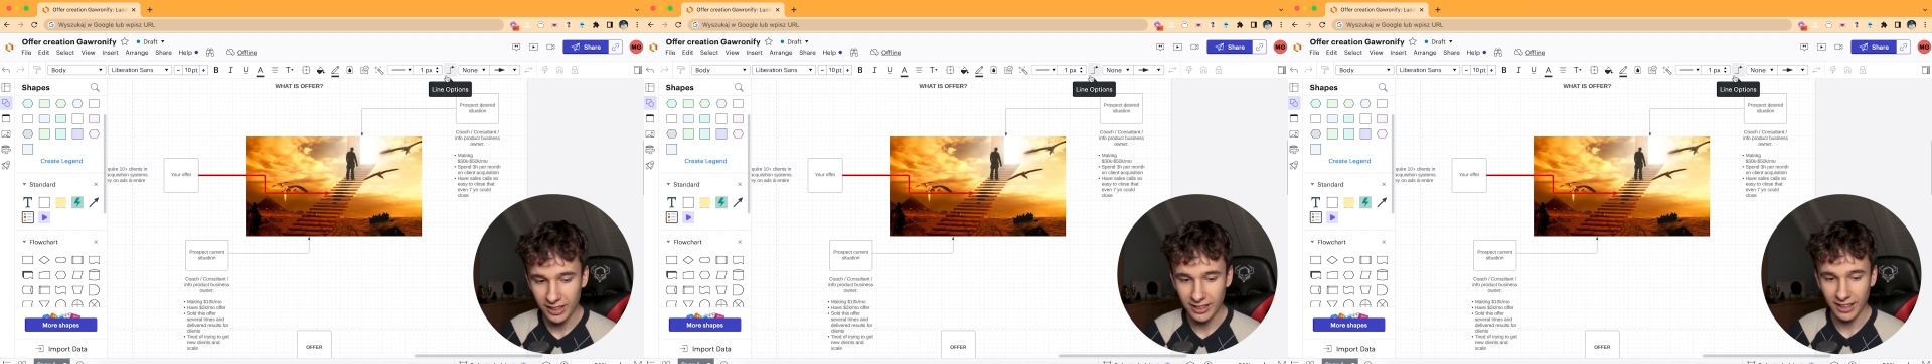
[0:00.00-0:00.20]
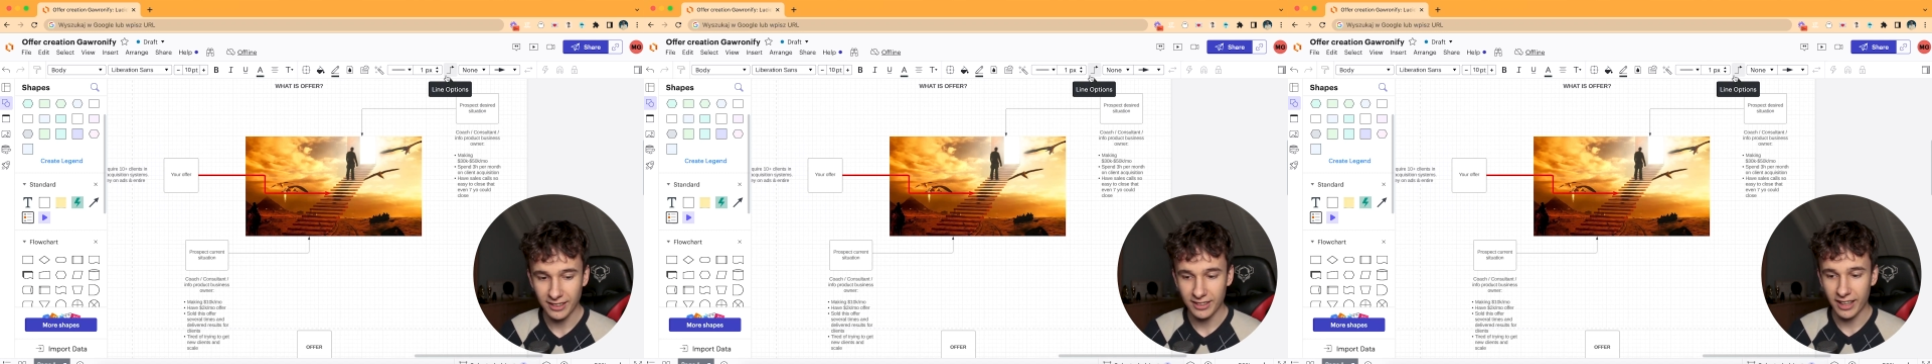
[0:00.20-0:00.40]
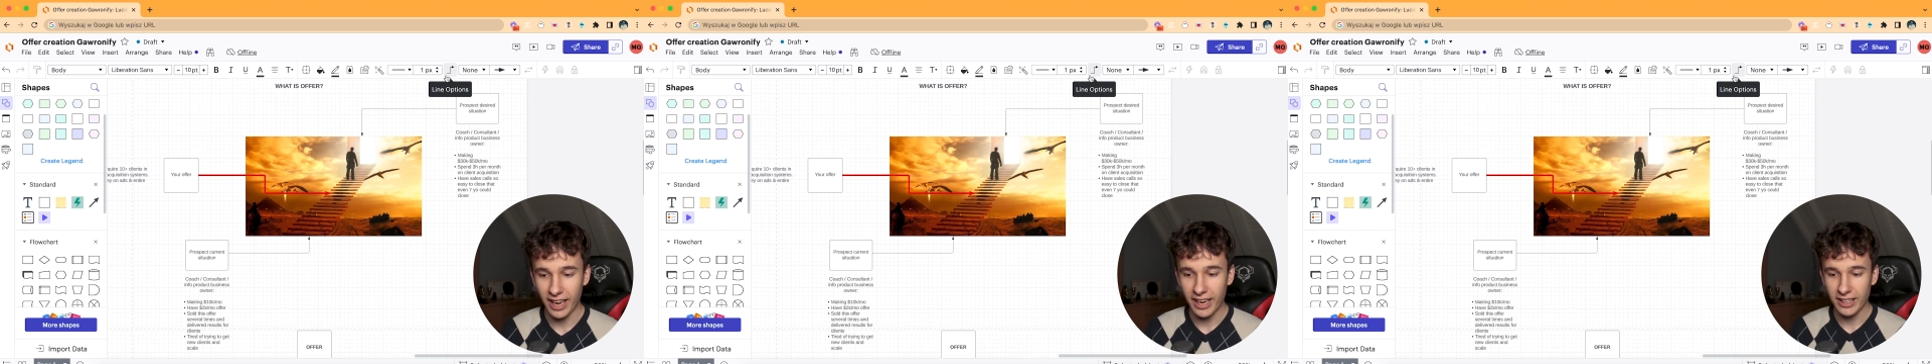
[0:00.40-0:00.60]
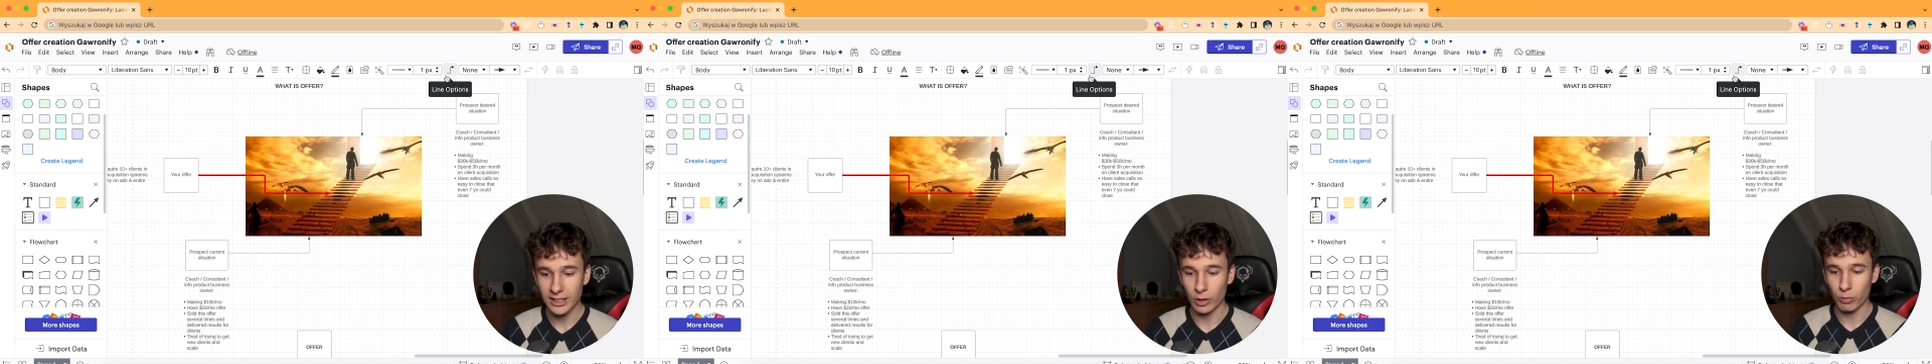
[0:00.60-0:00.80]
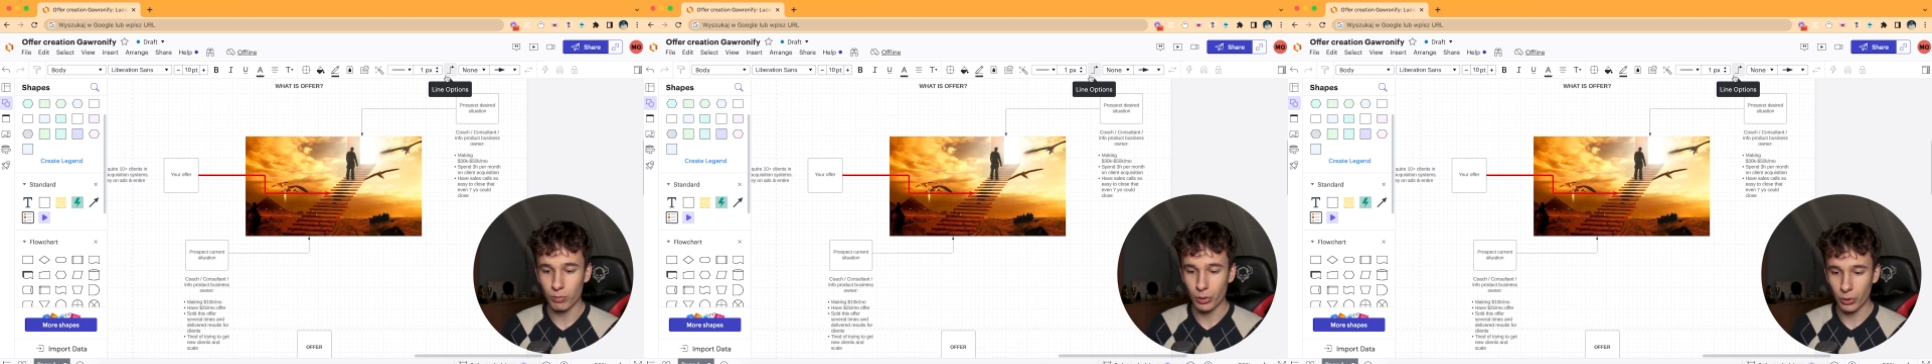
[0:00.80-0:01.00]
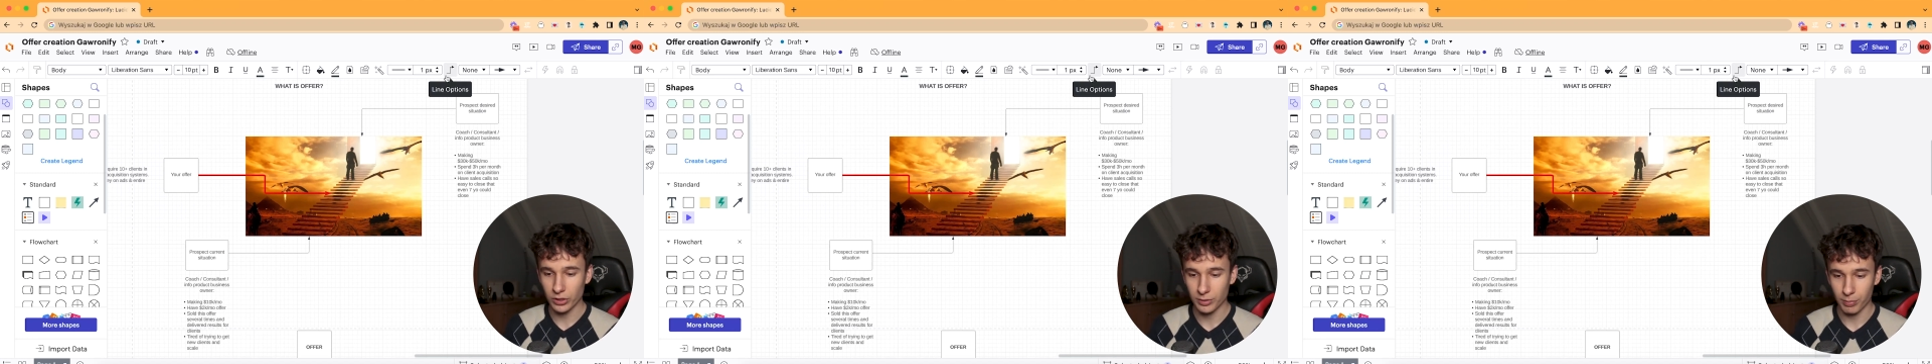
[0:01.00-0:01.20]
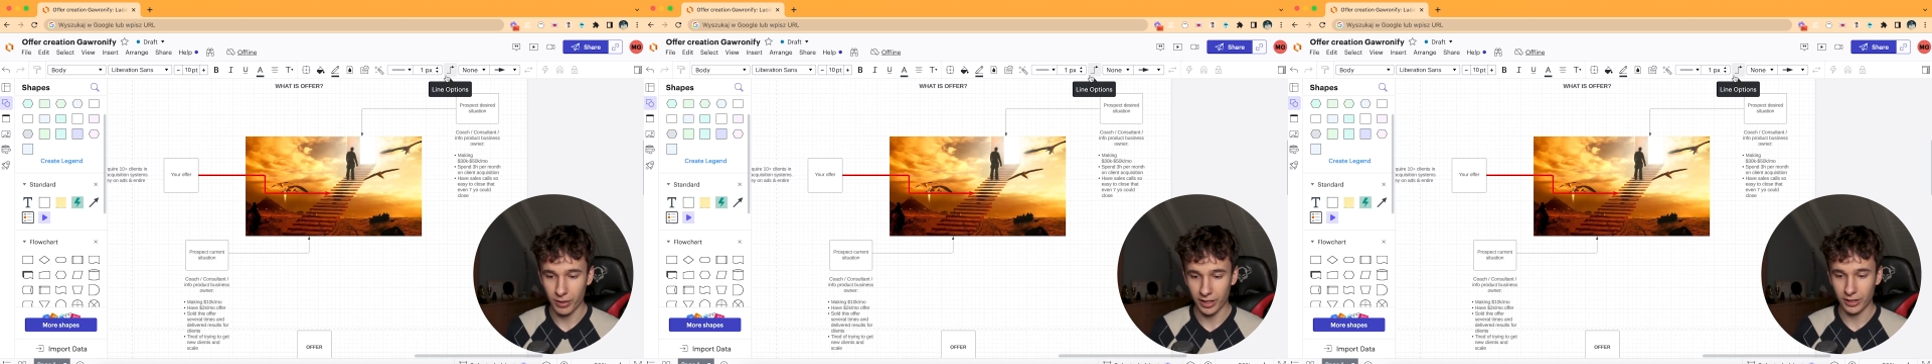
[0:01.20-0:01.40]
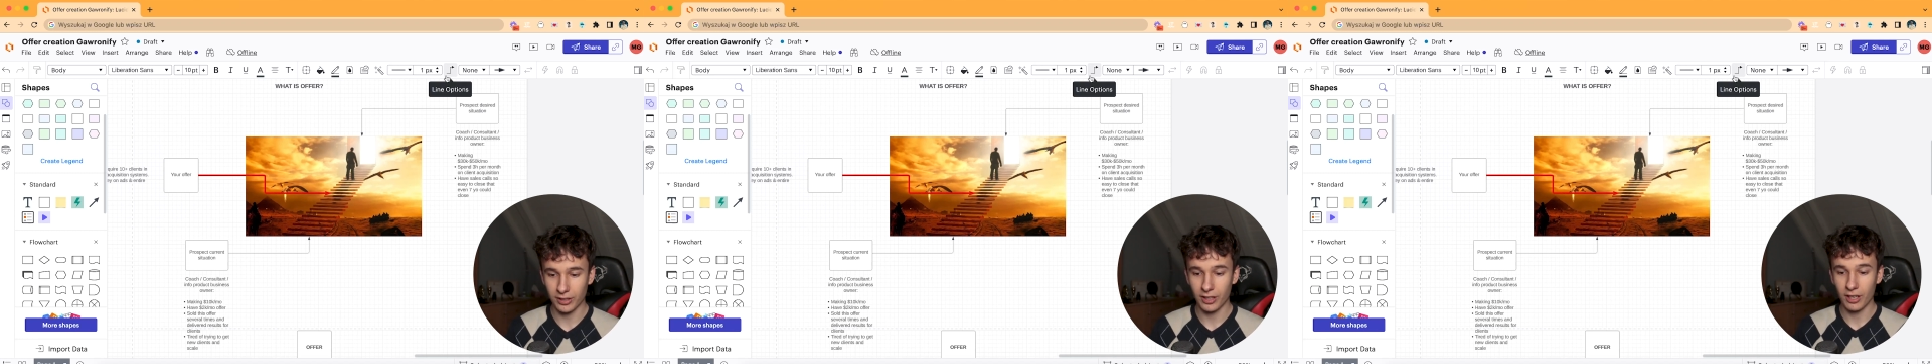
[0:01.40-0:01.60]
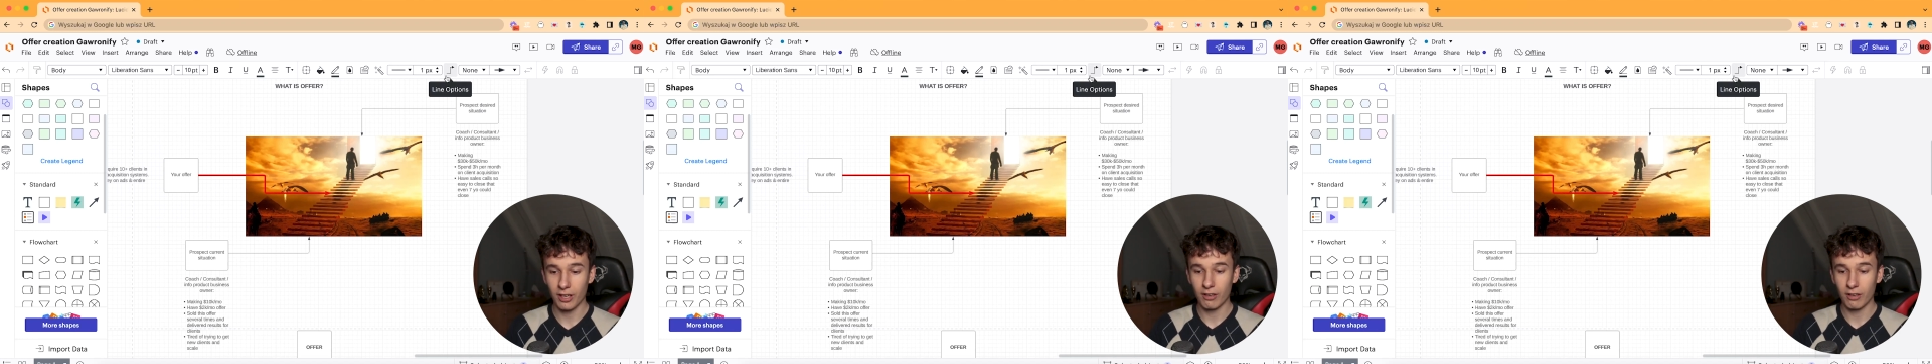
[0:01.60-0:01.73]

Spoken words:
that takes your prospect